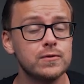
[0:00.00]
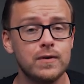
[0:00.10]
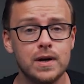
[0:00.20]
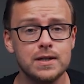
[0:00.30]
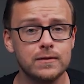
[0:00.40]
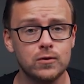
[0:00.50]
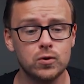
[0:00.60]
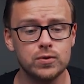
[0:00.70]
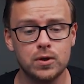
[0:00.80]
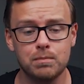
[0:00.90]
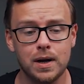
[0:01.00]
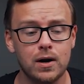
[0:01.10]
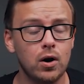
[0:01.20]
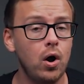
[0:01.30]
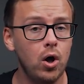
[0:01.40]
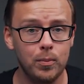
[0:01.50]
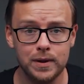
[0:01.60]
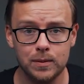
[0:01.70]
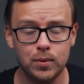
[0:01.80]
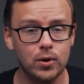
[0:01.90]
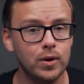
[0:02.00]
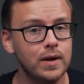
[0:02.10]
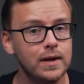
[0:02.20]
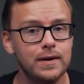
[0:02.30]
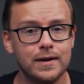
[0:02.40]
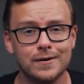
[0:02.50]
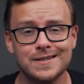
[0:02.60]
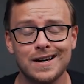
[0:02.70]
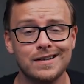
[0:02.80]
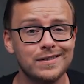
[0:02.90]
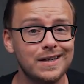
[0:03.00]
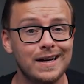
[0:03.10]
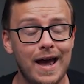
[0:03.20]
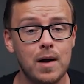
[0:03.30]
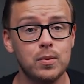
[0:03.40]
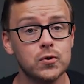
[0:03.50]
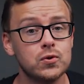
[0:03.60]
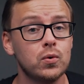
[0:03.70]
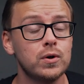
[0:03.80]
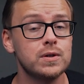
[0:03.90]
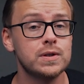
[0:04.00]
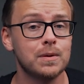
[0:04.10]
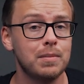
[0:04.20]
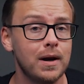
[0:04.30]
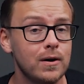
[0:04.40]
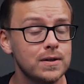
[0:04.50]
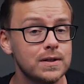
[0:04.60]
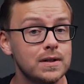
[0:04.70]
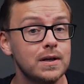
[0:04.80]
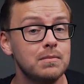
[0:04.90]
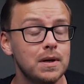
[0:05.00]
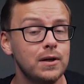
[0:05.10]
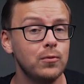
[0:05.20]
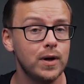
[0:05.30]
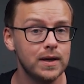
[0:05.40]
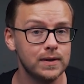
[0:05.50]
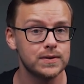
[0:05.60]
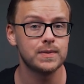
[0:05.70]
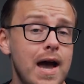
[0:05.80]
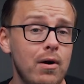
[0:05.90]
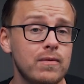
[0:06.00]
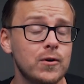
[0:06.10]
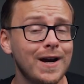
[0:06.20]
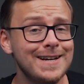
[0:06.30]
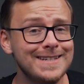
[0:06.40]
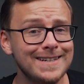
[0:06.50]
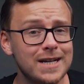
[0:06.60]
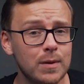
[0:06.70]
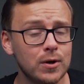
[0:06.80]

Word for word: it's very difficult to compare all people. You know, it's kind of like an apples to oranges comparison in many ways. However, I did come